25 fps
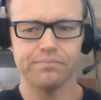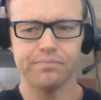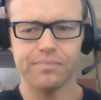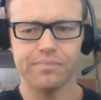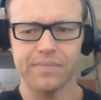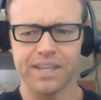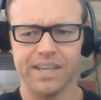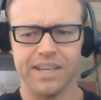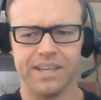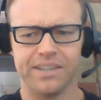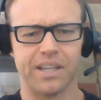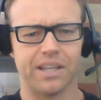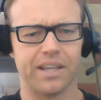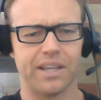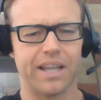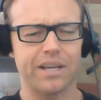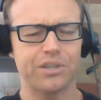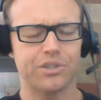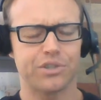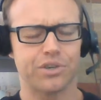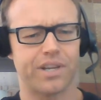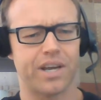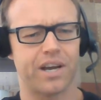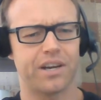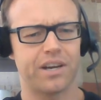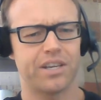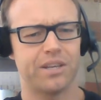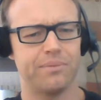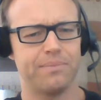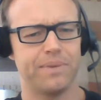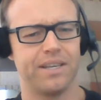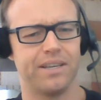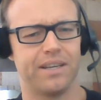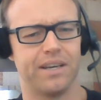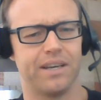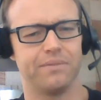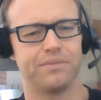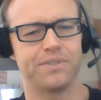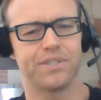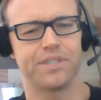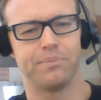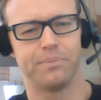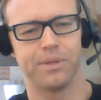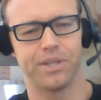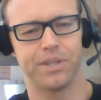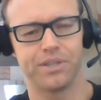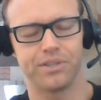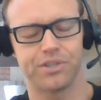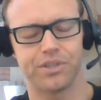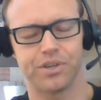in the lecture document of
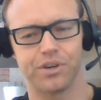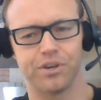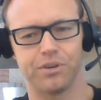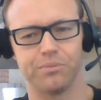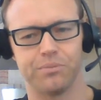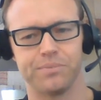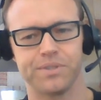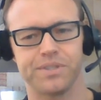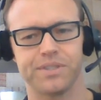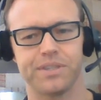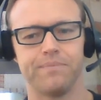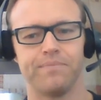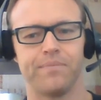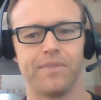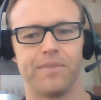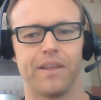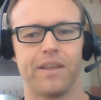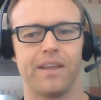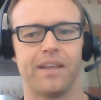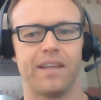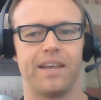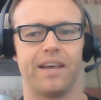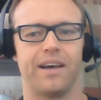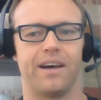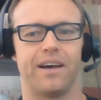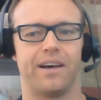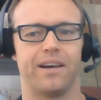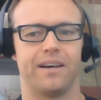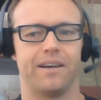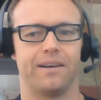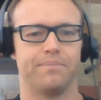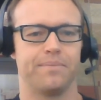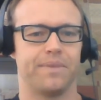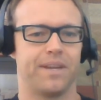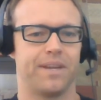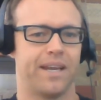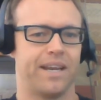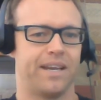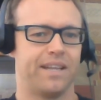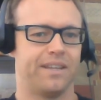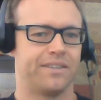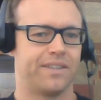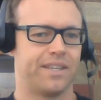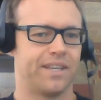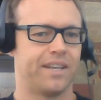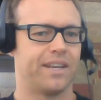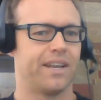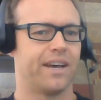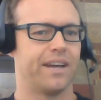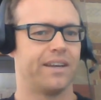some of the terms. And
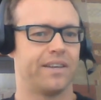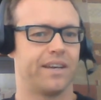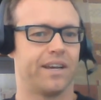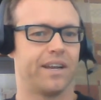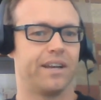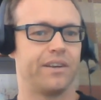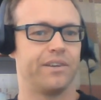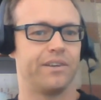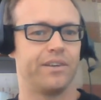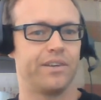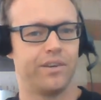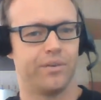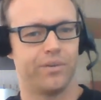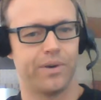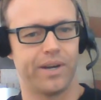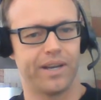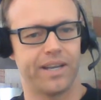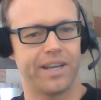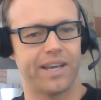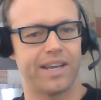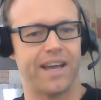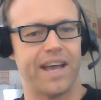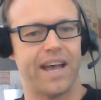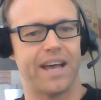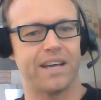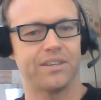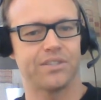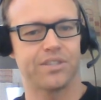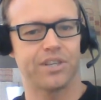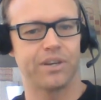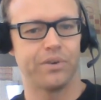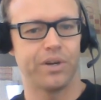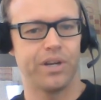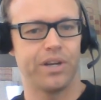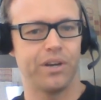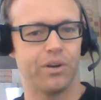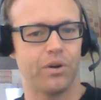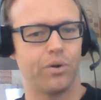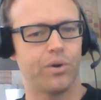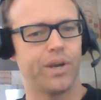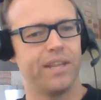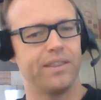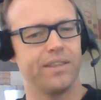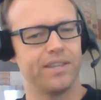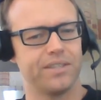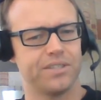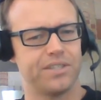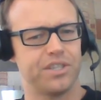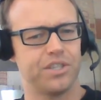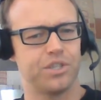then I kind of ask over here, okay,
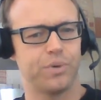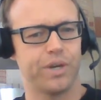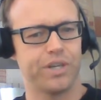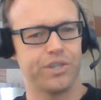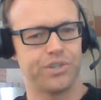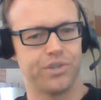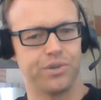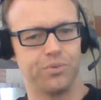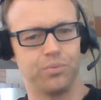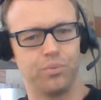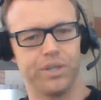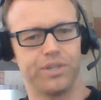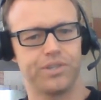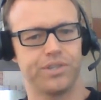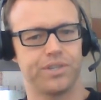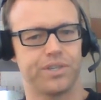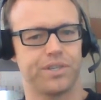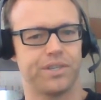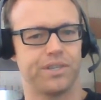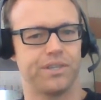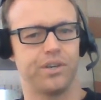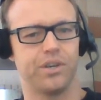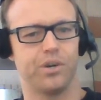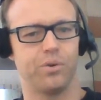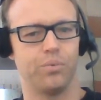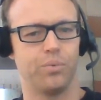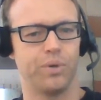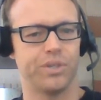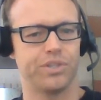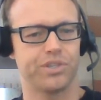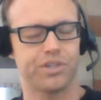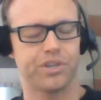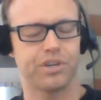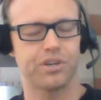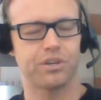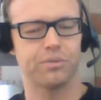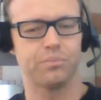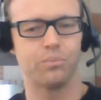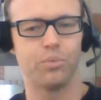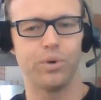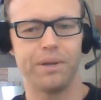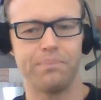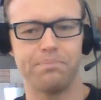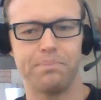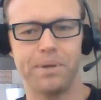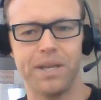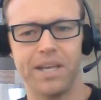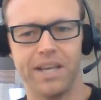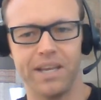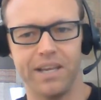this situation, which term would
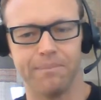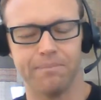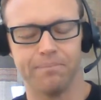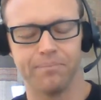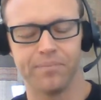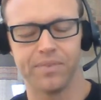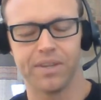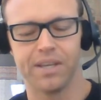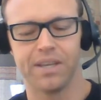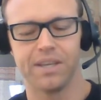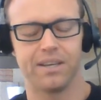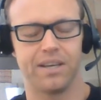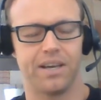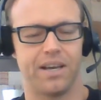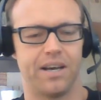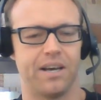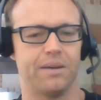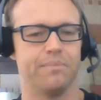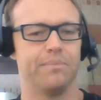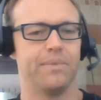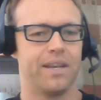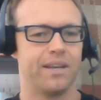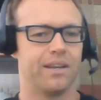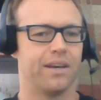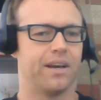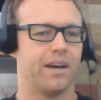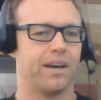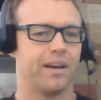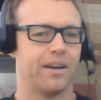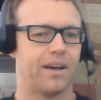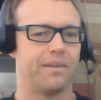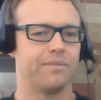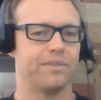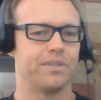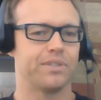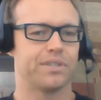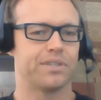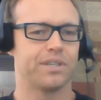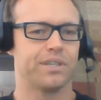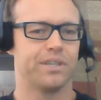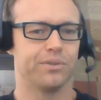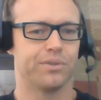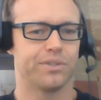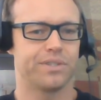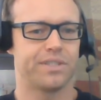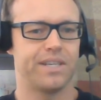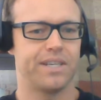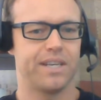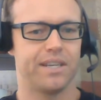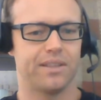it be? And obviously you'll
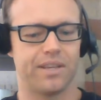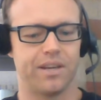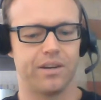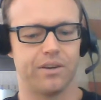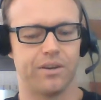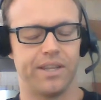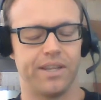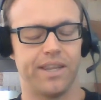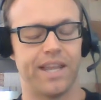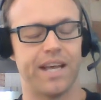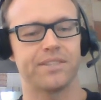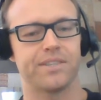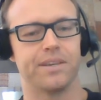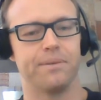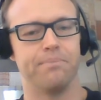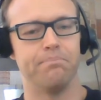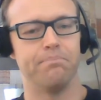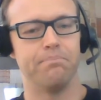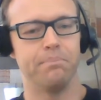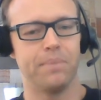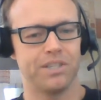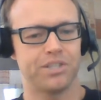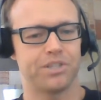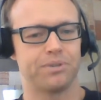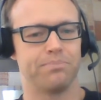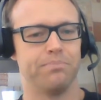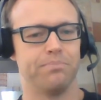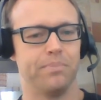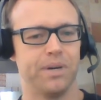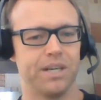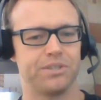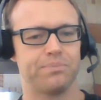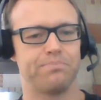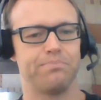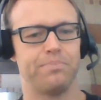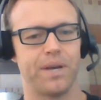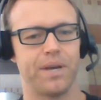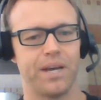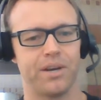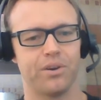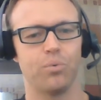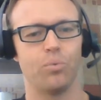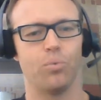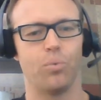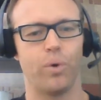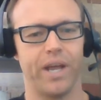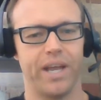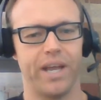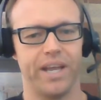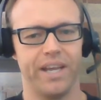see it there. And that's a much better
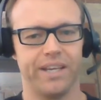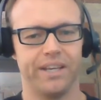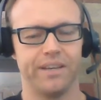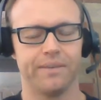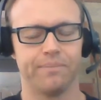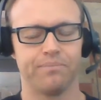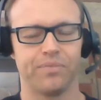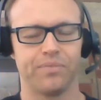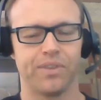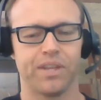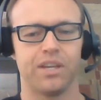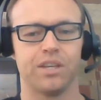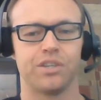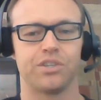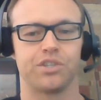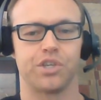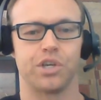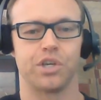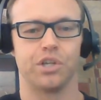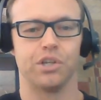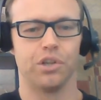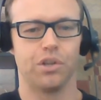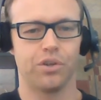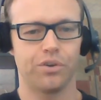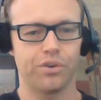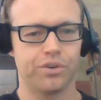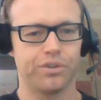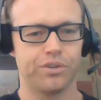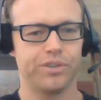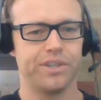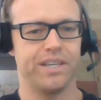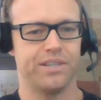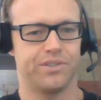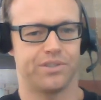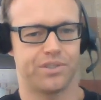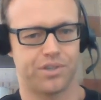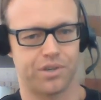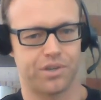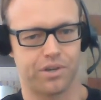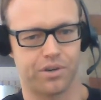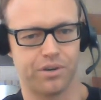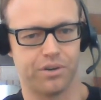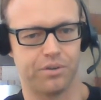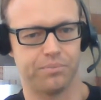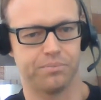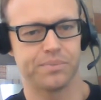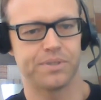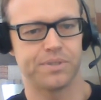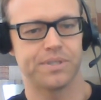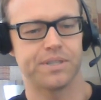way to learn these
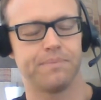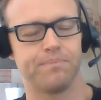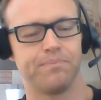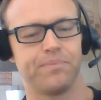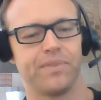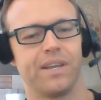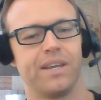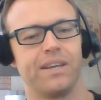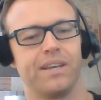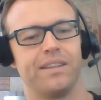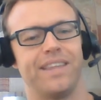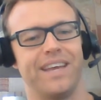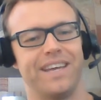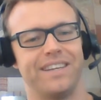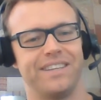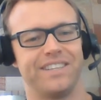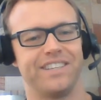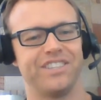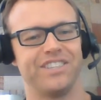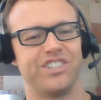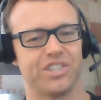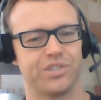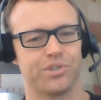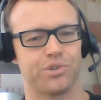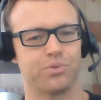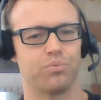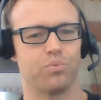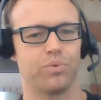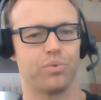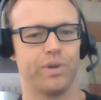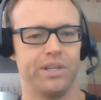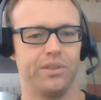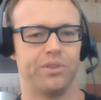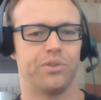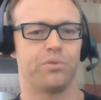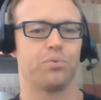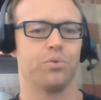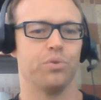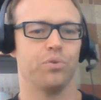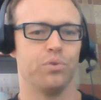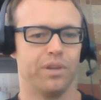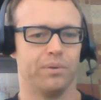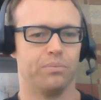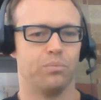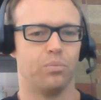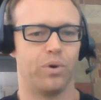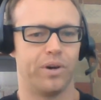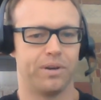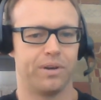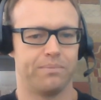terms than to just read through
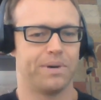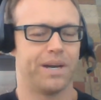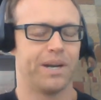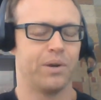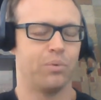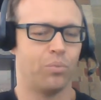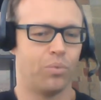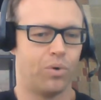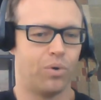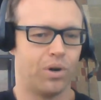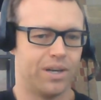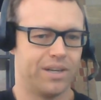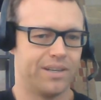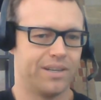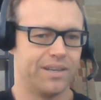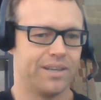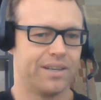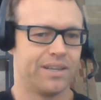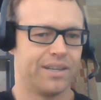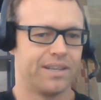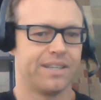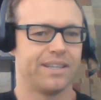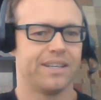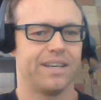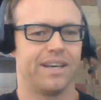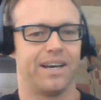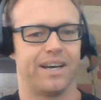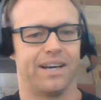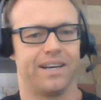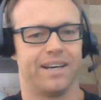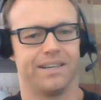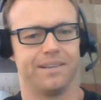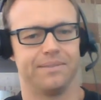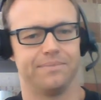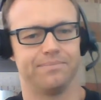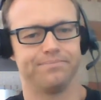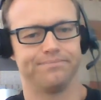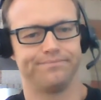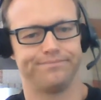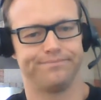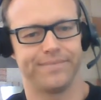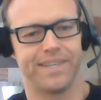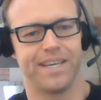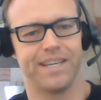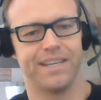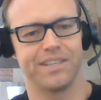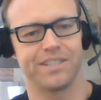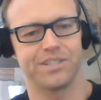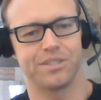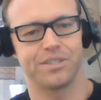them one by one
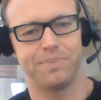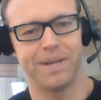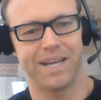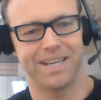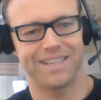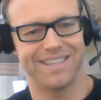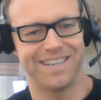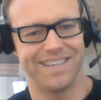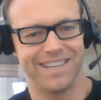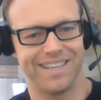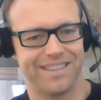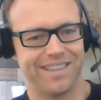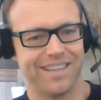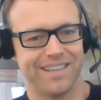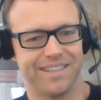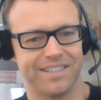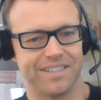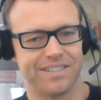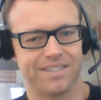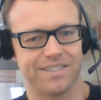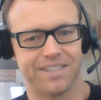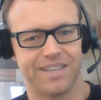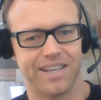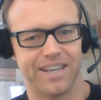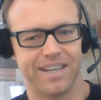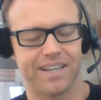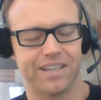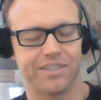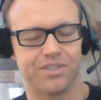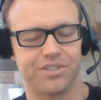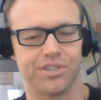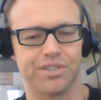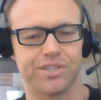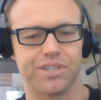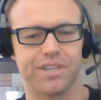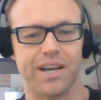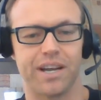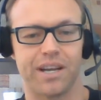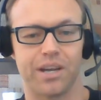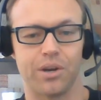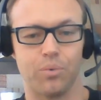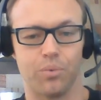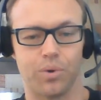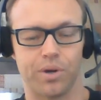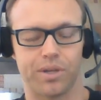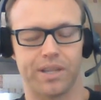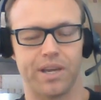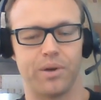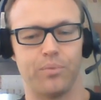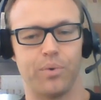and expect anything to stick. It's just not going to
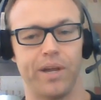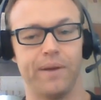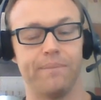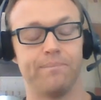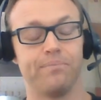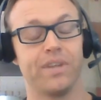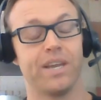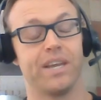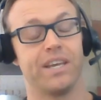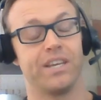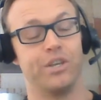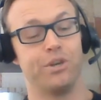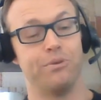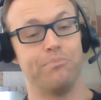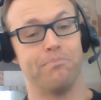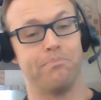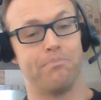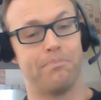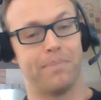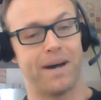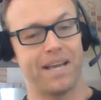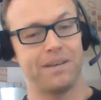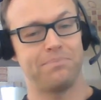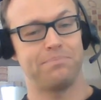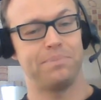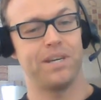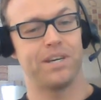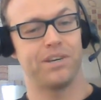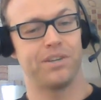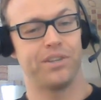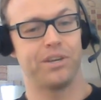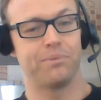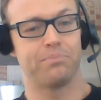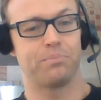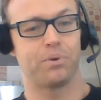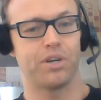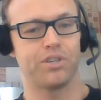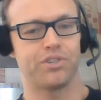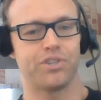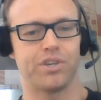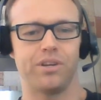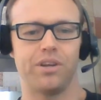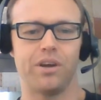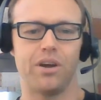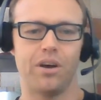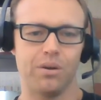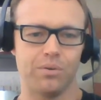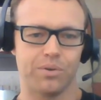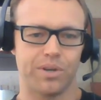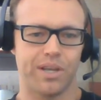work that way. You might be under the impression,
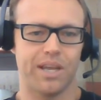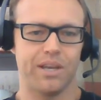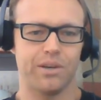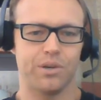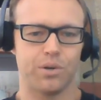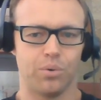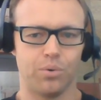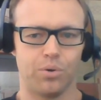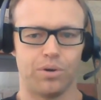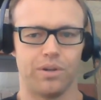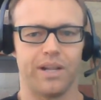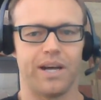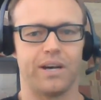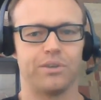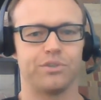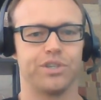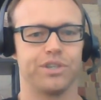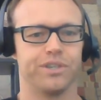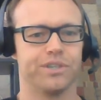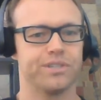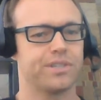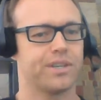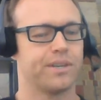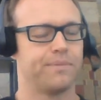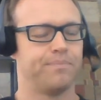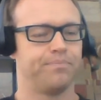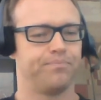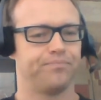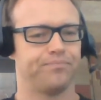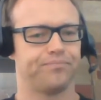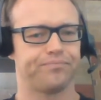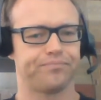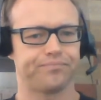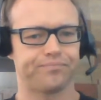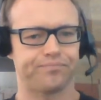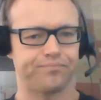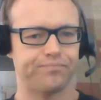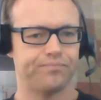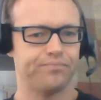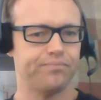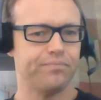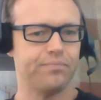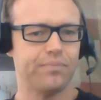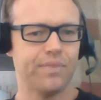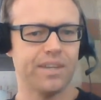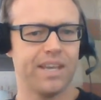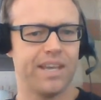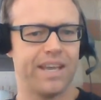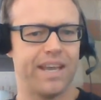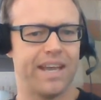okay, cool, I'll just
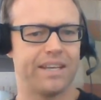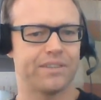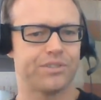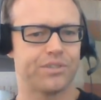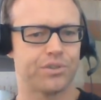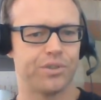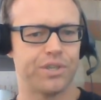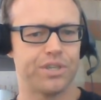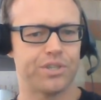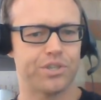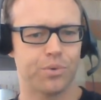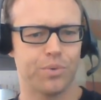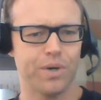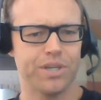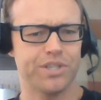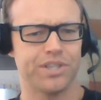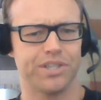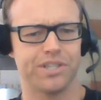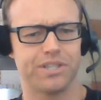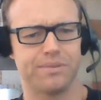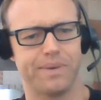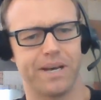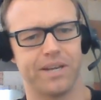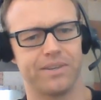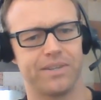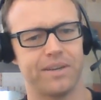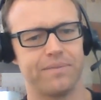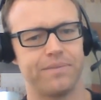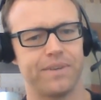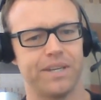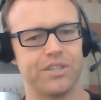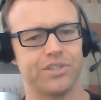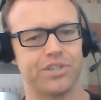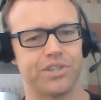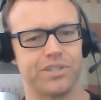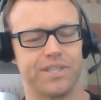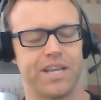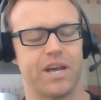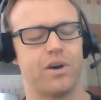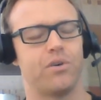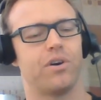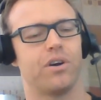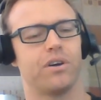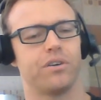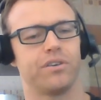answer these questions about definitions. How hard